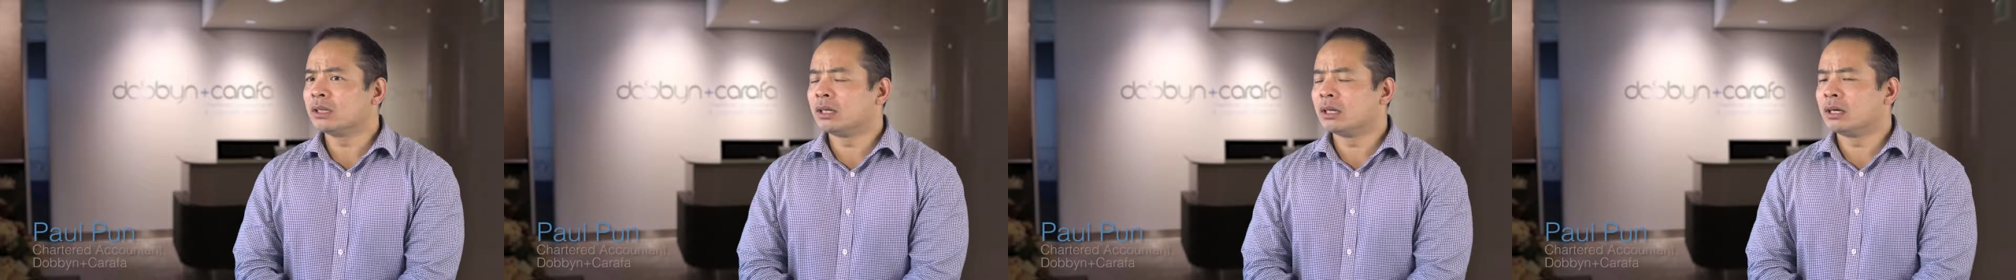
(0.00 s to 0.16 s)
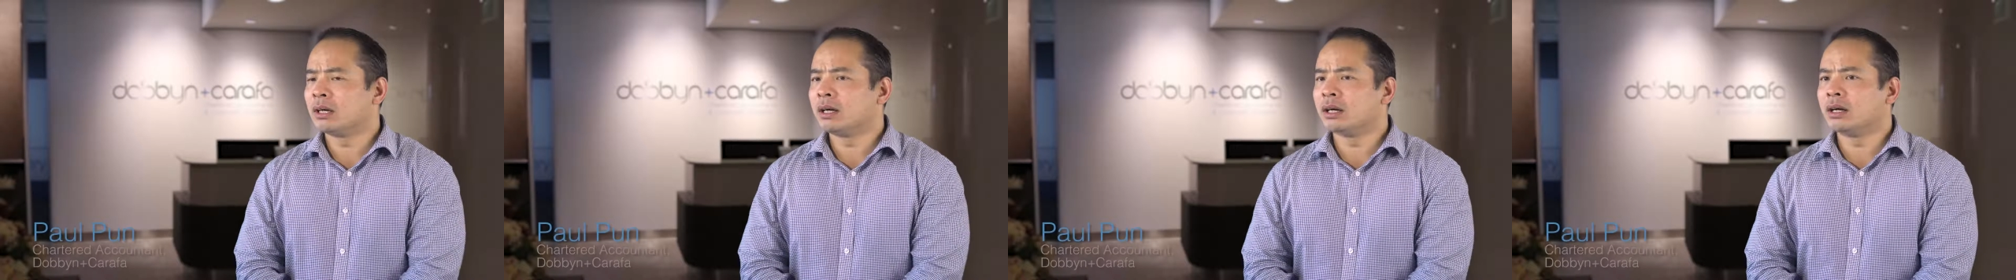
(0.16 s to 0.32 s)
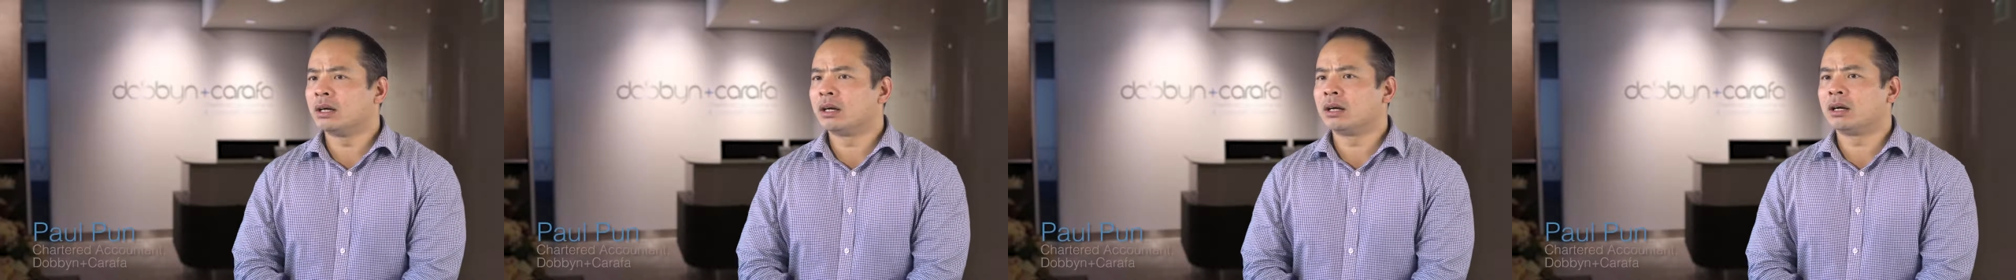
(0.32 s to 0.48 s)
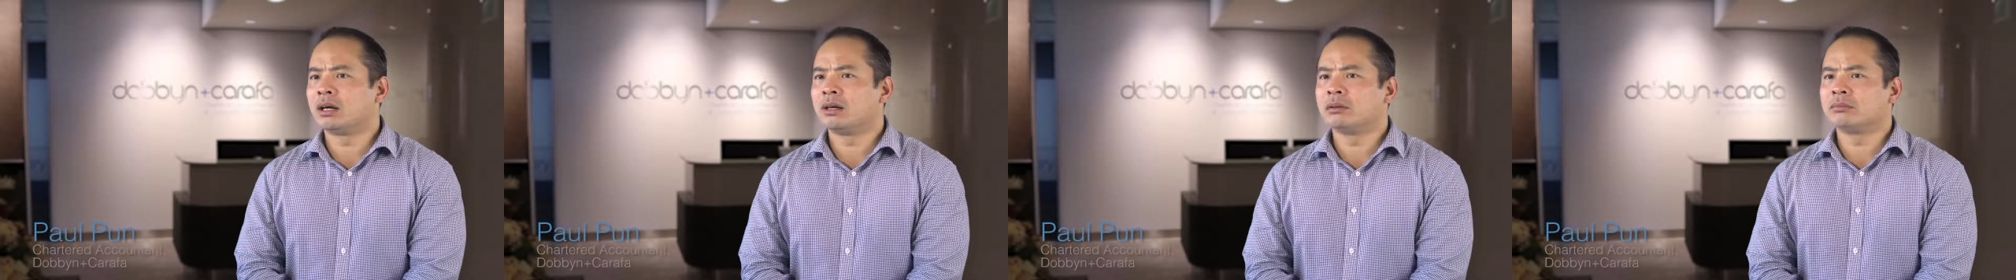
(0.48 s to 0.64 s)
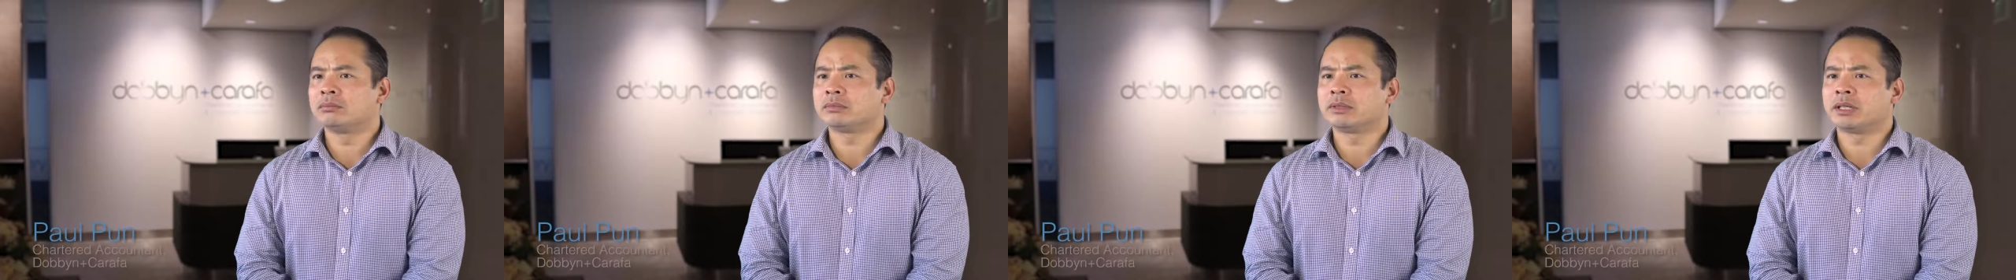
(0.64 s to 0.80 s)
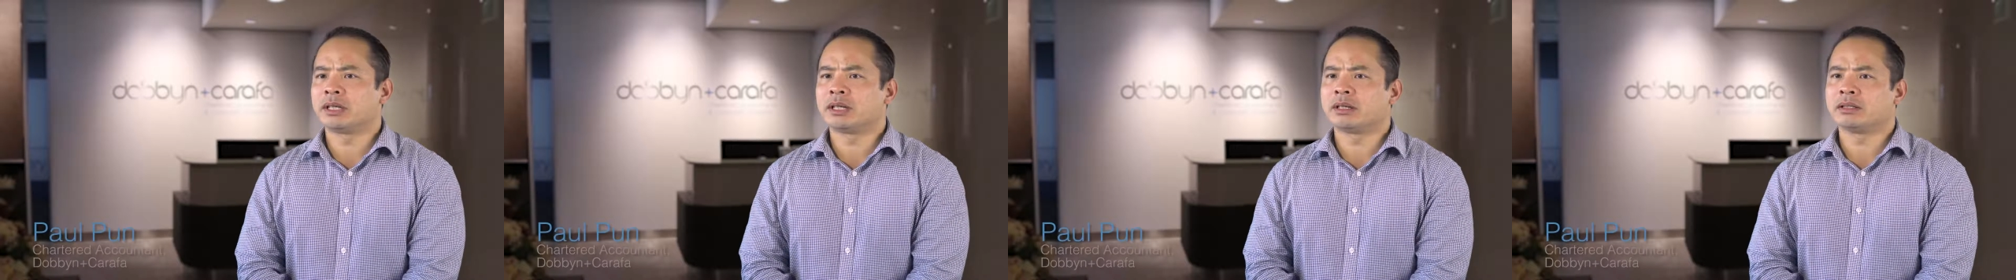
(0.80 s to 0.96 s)

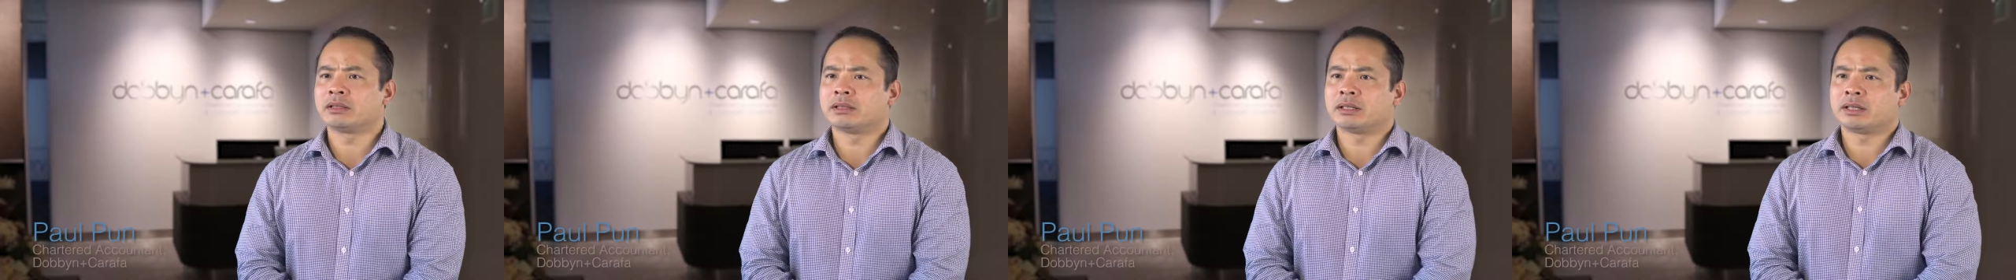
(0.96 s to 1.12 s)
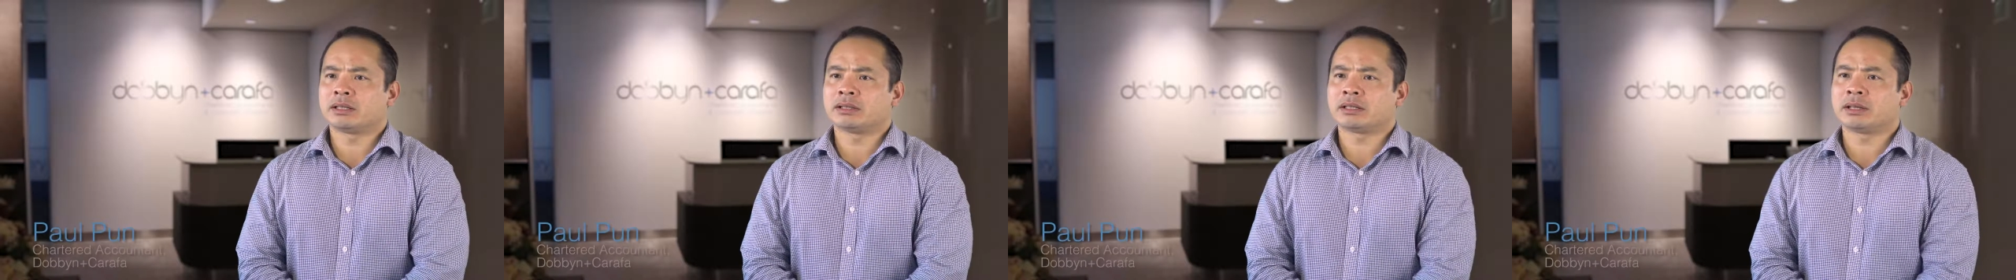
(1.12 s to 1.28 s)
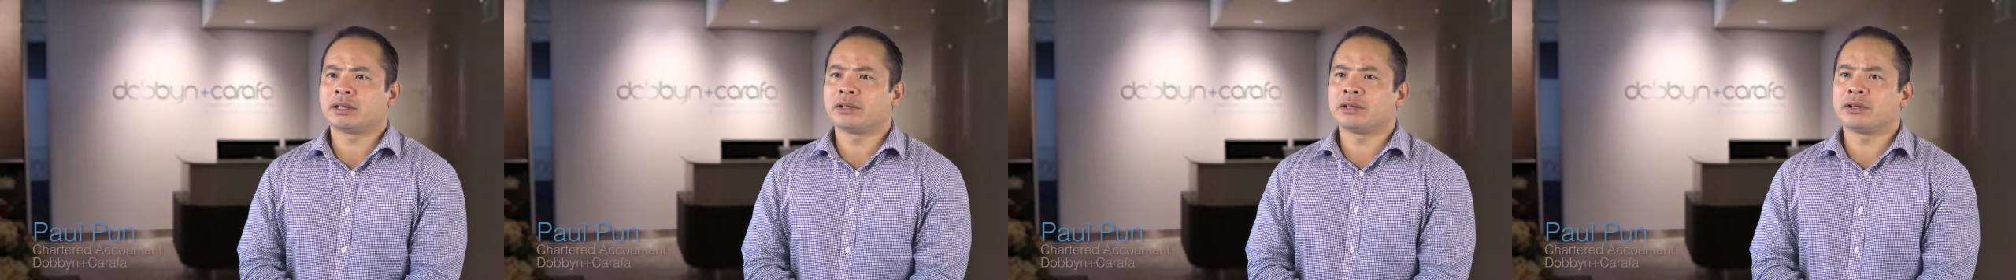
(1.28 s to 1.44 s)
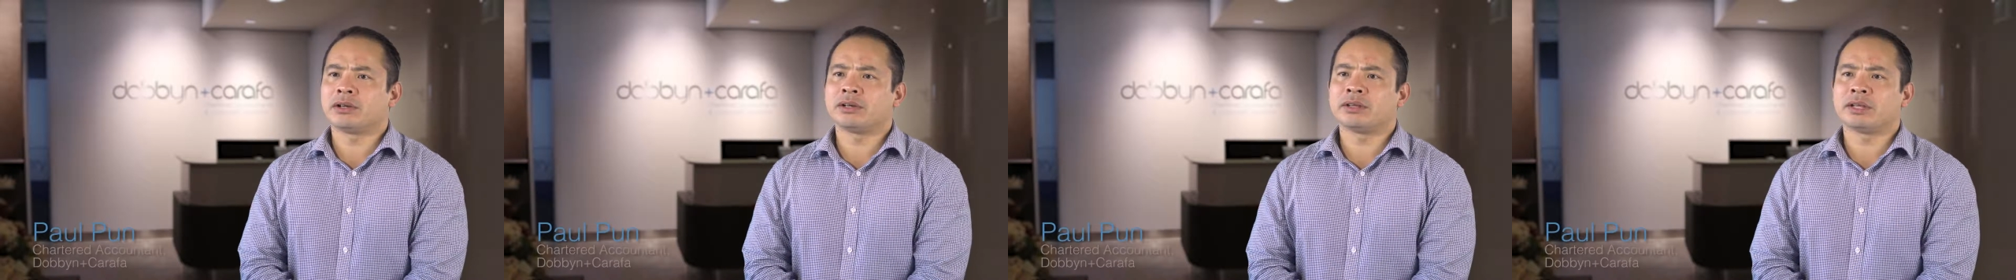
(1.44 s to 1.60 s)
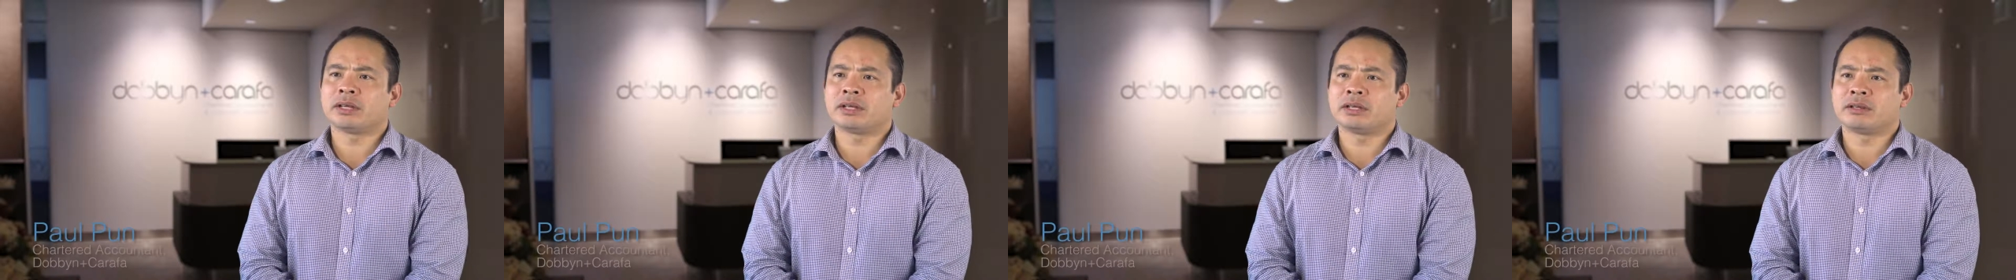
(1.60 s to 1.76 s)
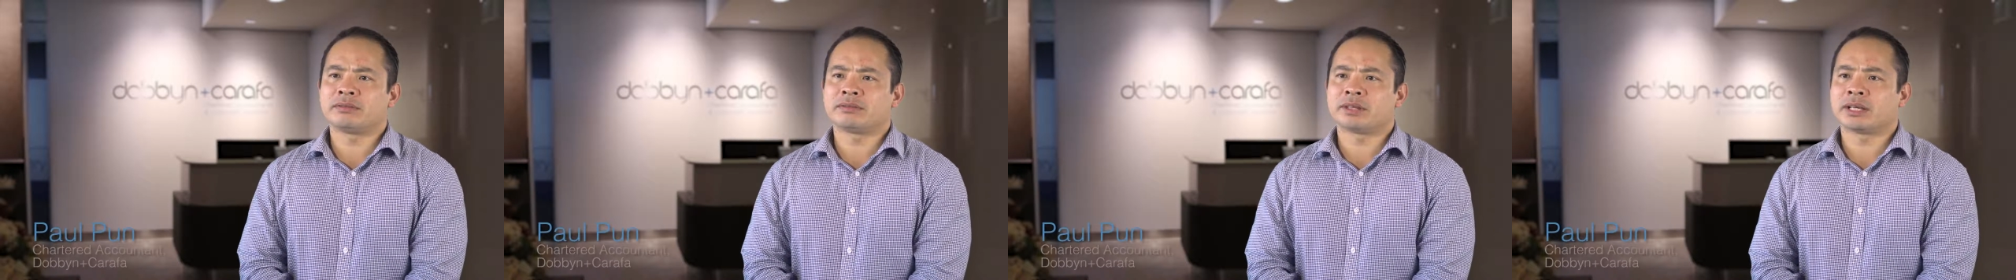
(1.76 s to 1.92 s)
Um, you know, they, they know
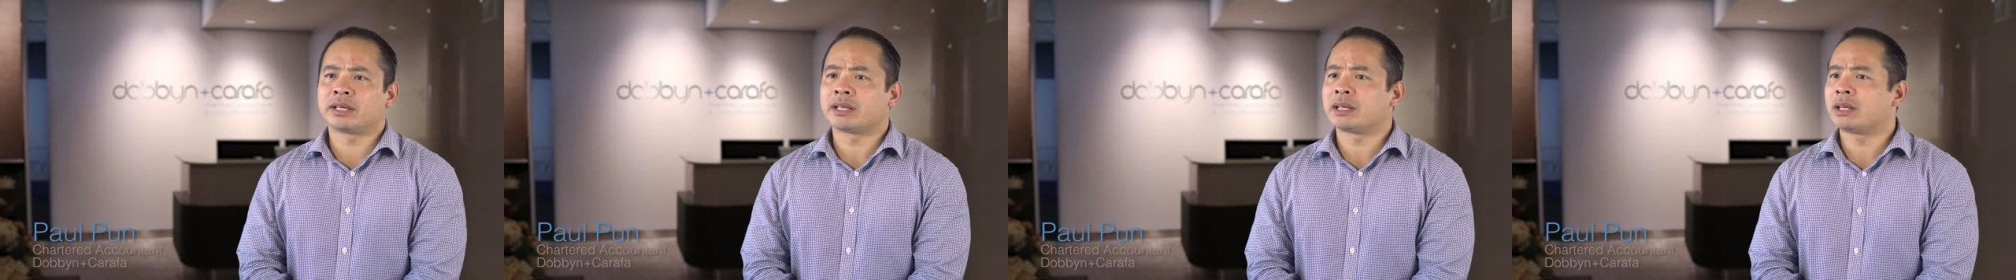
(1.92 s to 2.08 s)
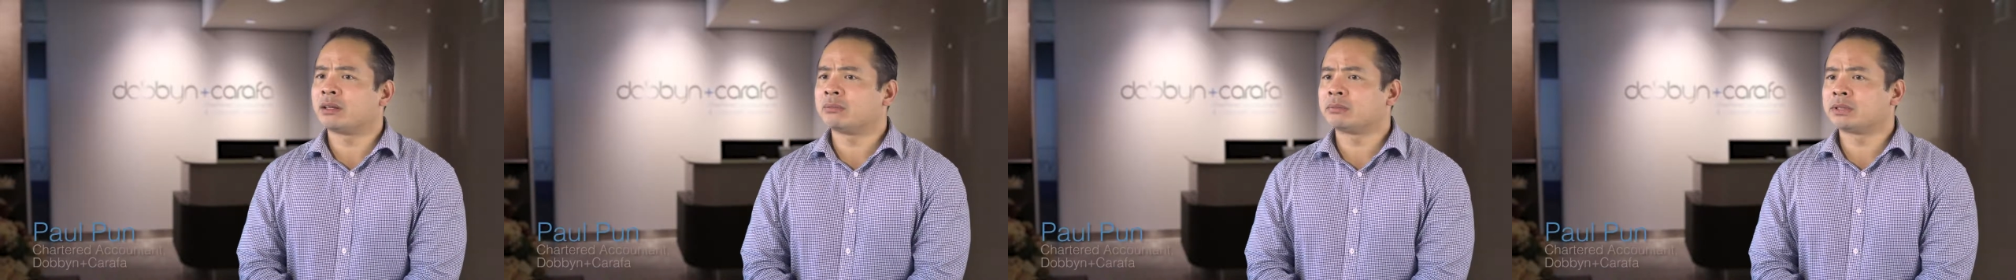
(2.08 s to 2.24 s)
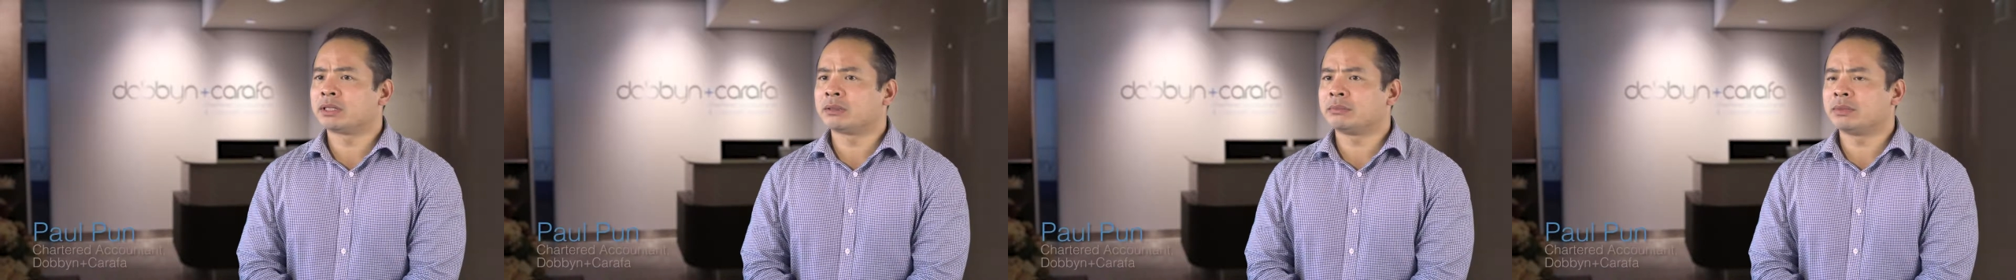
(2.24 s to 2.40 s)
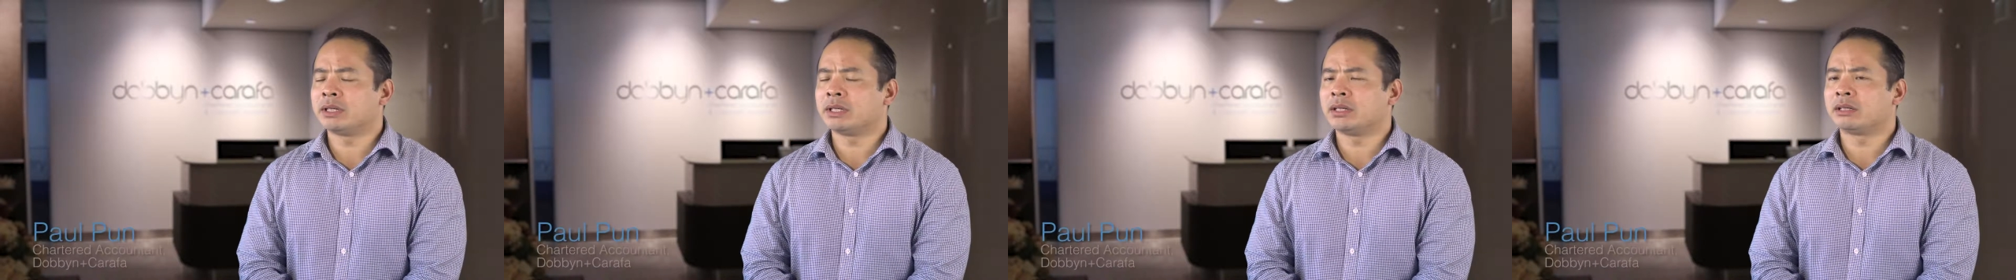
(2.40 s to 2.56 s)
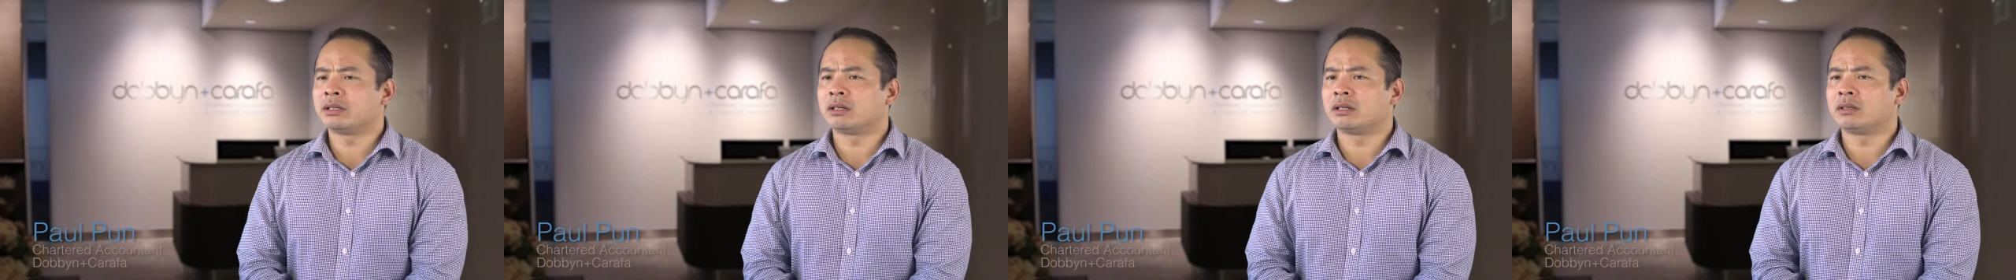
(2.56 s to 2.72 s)
that if they come to me,